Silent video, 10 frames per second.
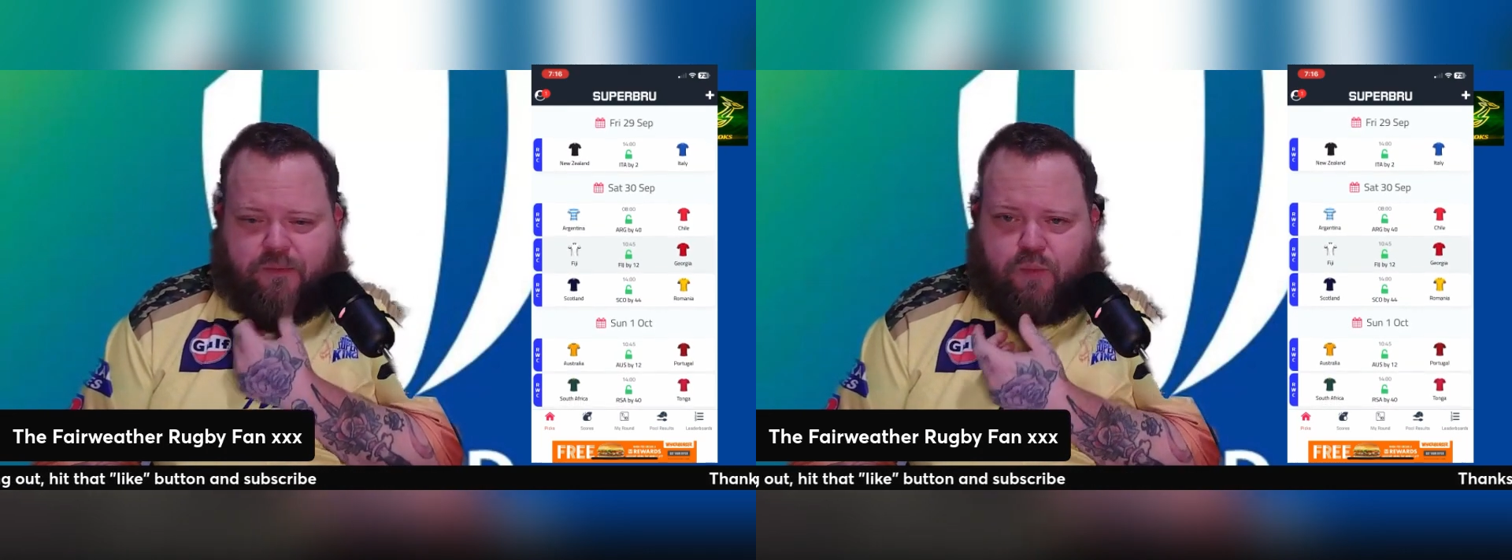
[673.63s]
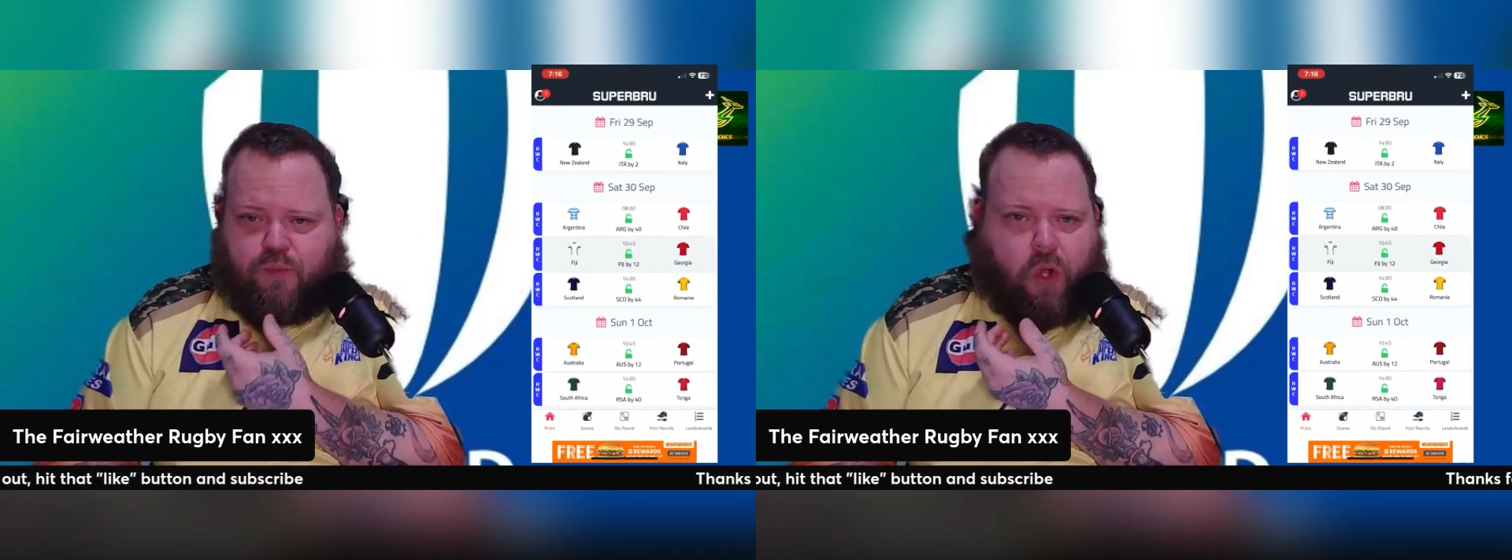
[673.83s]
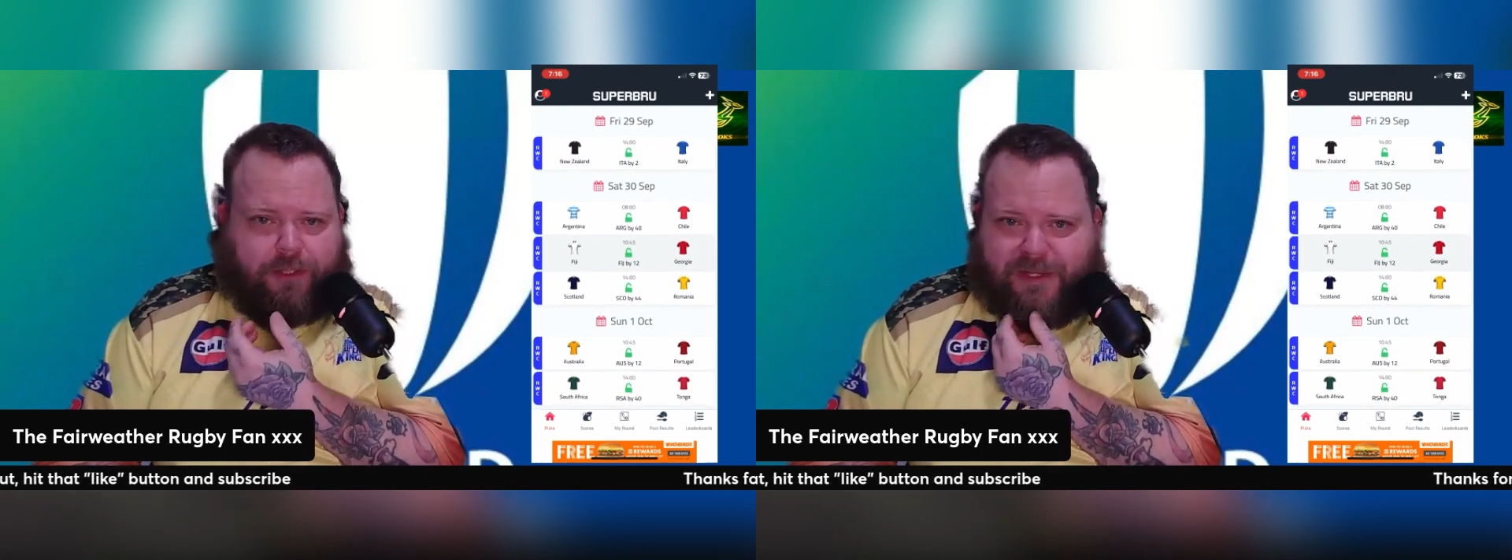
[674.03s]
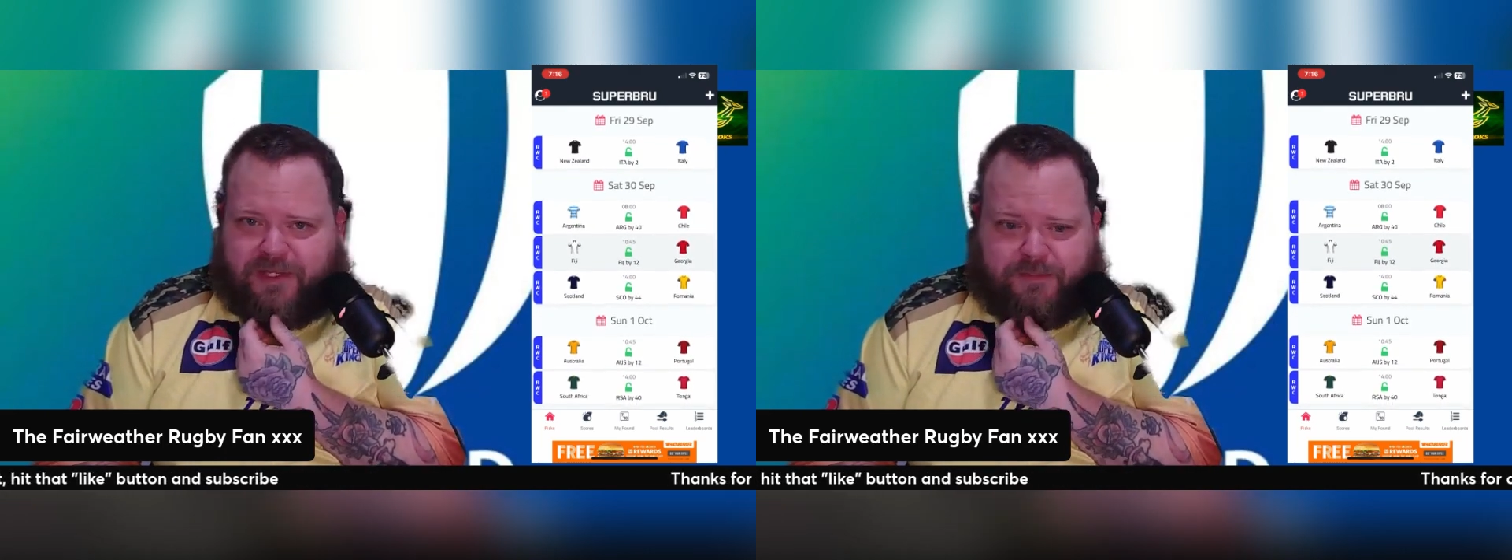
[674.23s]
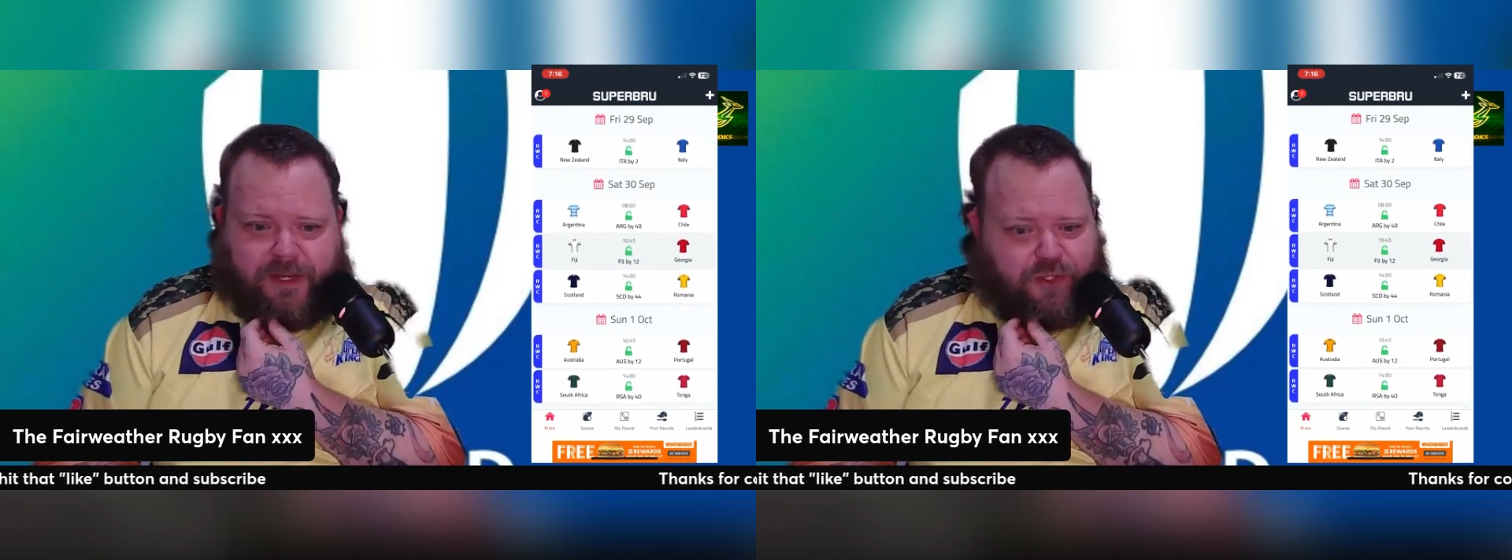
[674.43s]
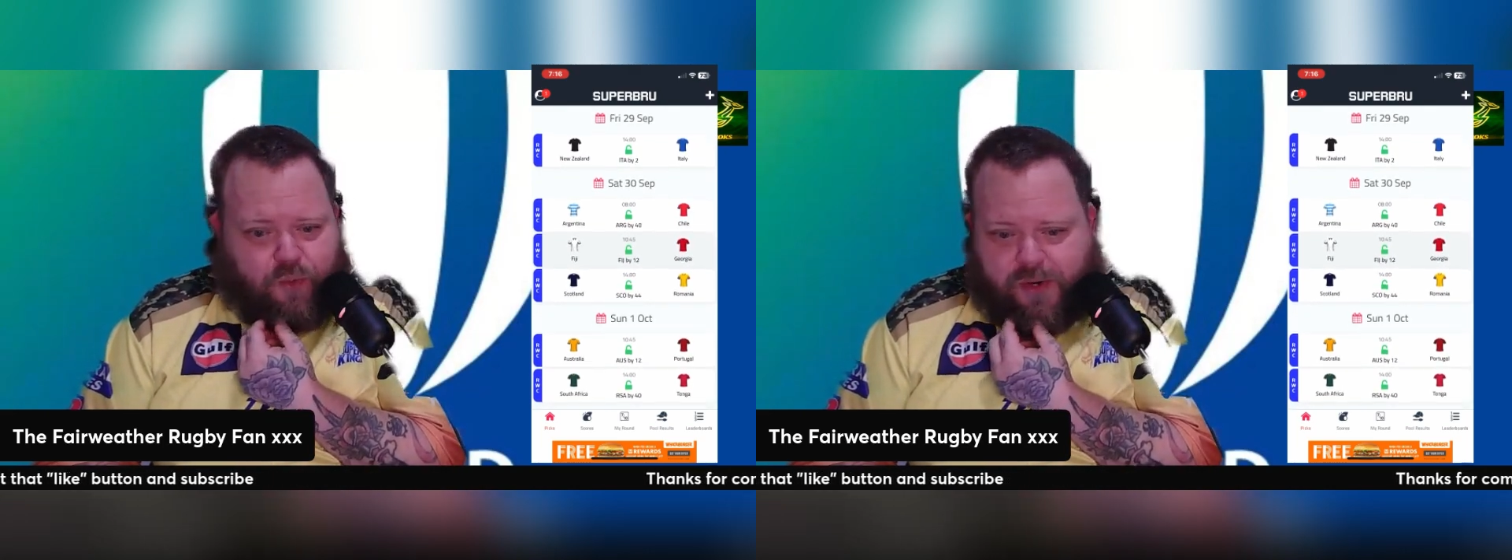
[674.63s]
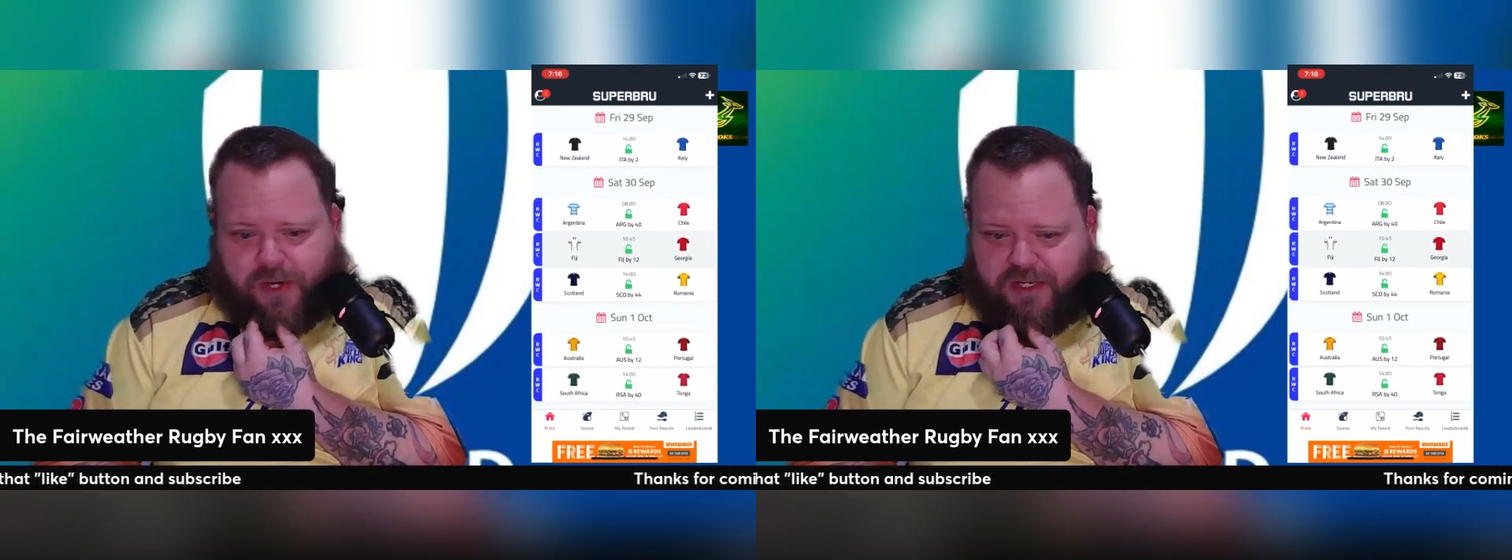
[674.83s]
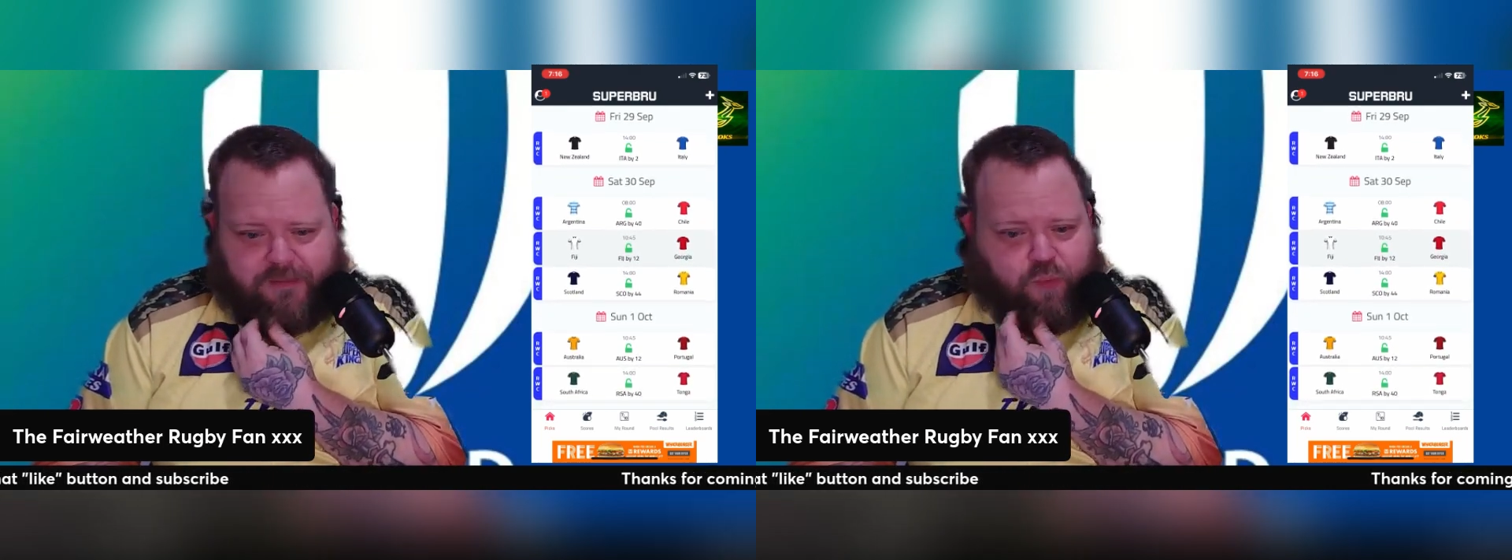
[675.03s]
Wallabies by
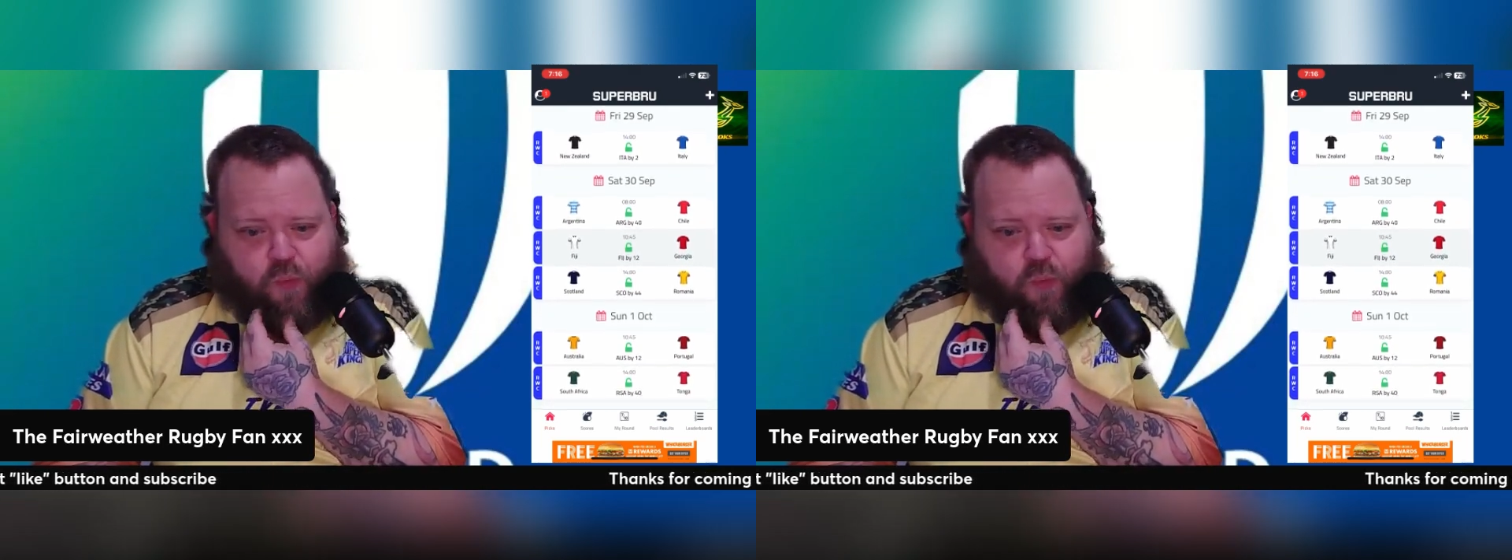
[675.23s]
20,